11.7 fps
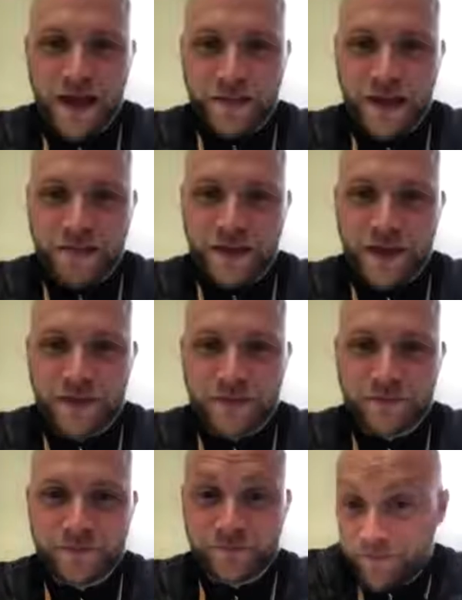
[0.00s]
best
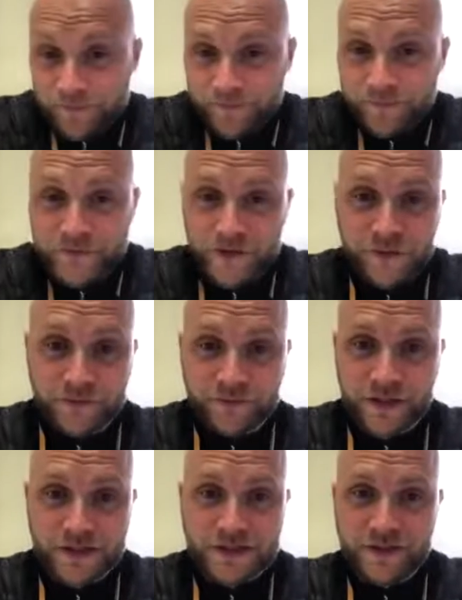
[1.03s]
players. So
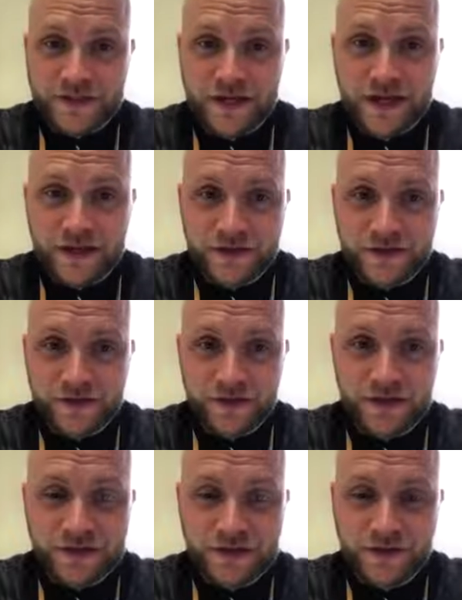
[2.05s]
that's how I see it. So
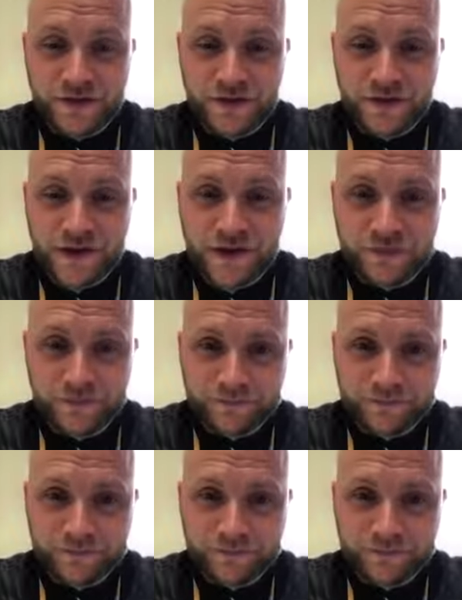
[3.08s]
we'll continue to do that.